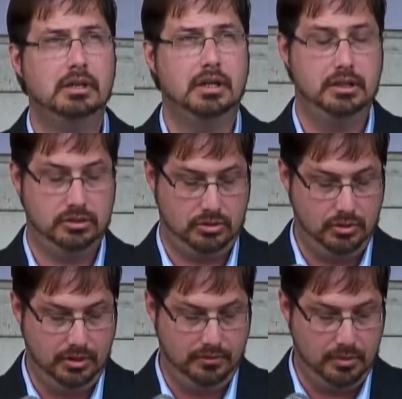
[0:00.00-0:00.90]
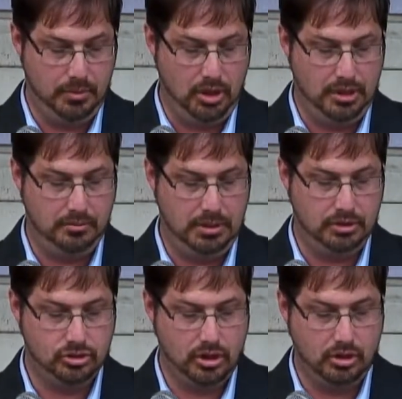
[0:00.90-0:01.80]
A History of Vermont by
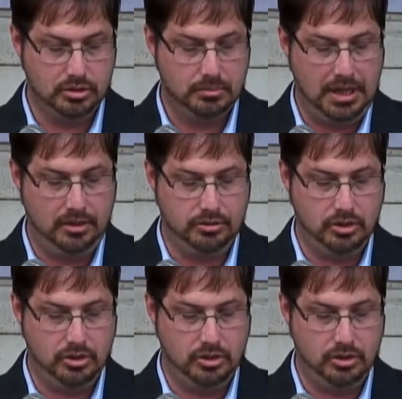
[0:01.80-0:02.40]
Charles Minor